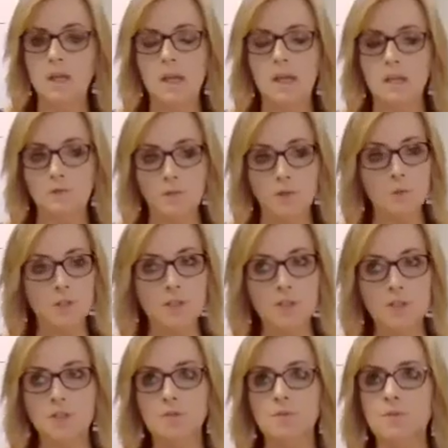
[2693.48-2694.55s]
If you were to
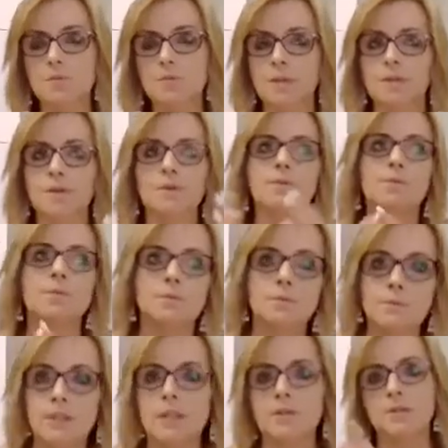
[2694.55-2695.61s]
do, oh,
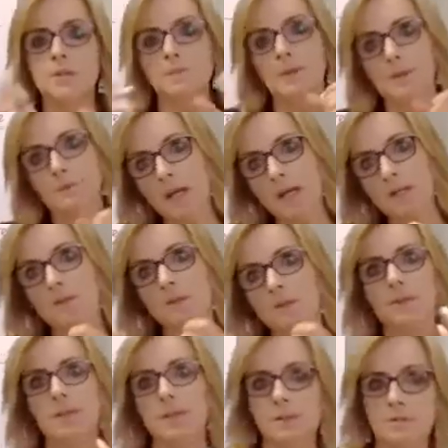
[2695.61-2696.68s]
here's my record,
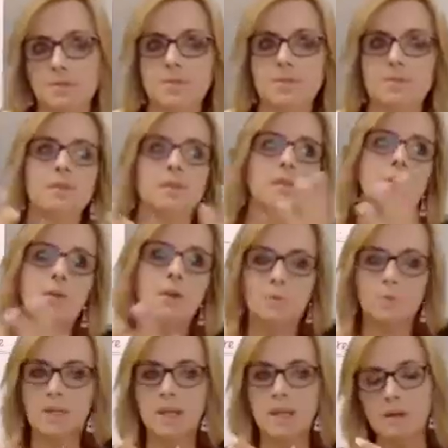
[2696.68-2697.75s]
here's, how
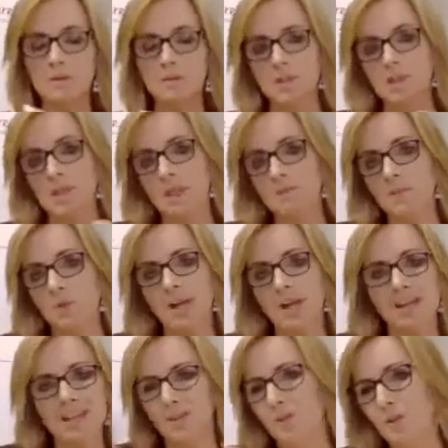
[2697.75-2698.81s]
many houses I've sold, I
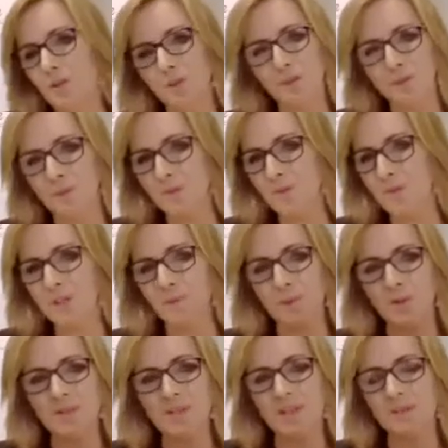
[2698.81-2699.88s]
think you're going to lose the
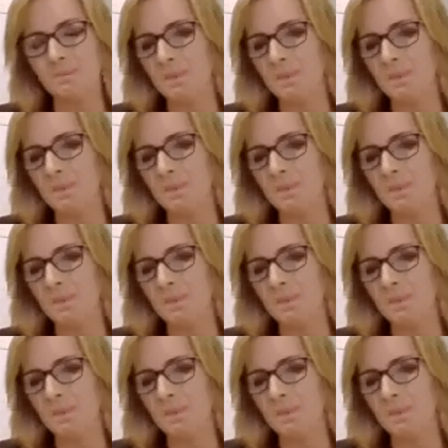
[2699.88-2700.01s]
person.